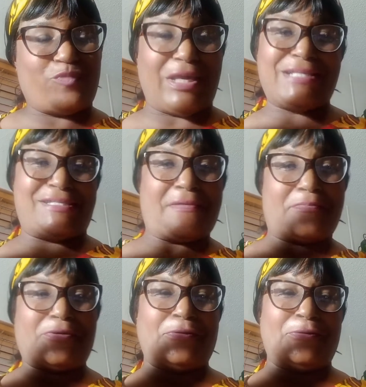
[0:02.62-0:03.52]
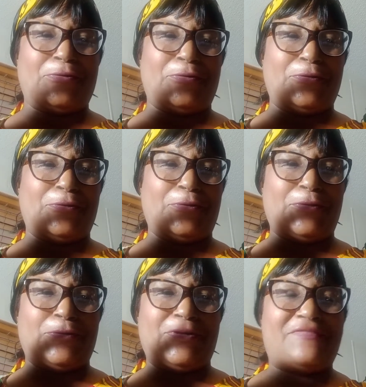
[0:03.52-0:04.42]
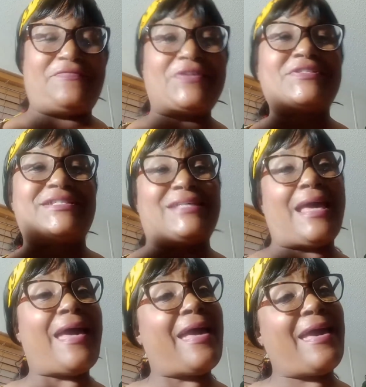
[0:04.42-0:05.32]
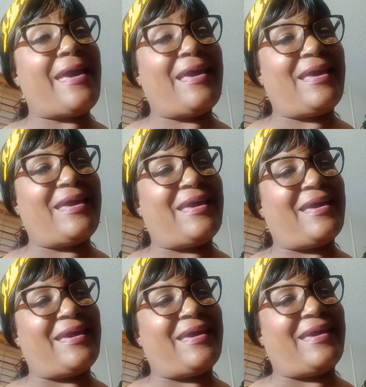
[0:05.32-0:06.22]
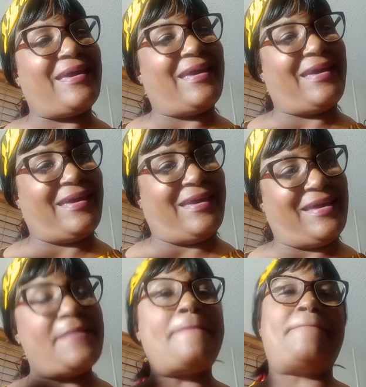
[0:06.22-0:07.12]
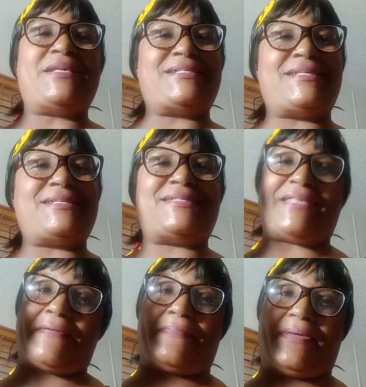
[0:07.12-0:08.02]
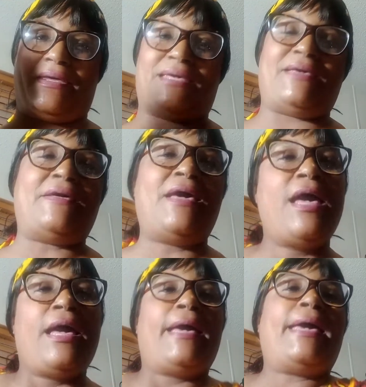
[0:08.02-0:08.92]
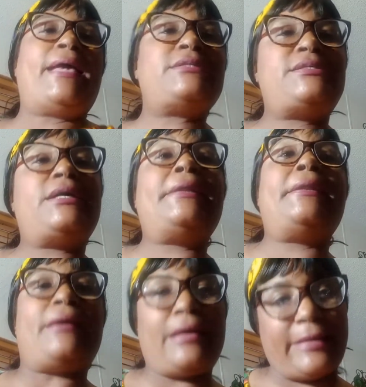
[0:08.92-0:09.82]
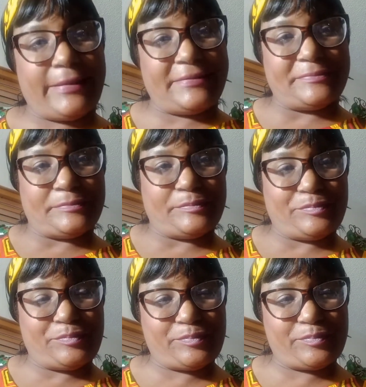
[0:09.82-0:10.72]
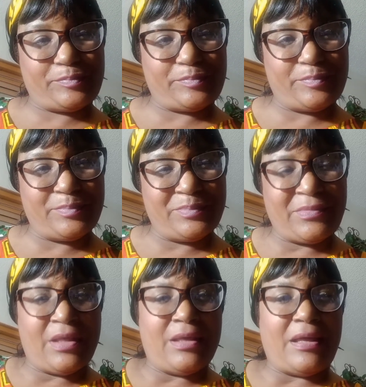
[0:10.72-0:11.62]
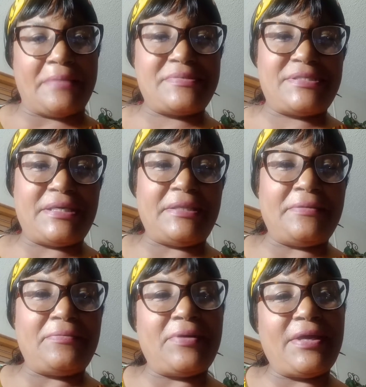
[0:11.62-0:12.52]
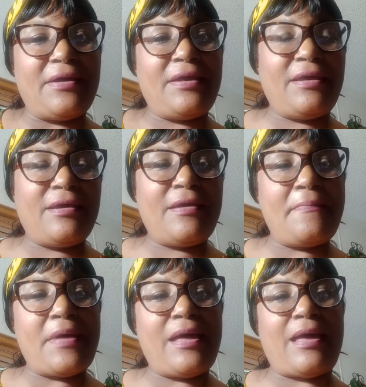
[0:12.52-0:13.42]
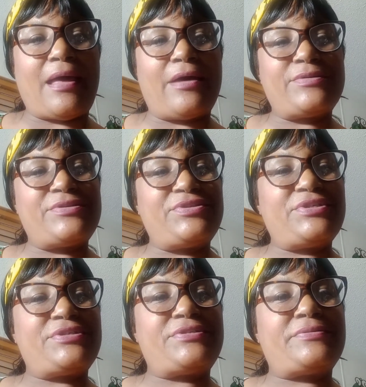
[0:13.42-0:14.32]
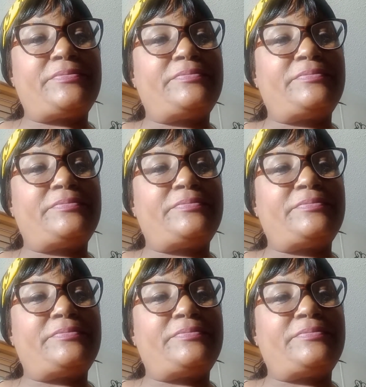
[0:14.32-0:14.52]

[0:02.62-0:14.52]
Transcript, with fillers: It's a beautiful day in Mississippi. And tonight, I'm sitting around here at my house just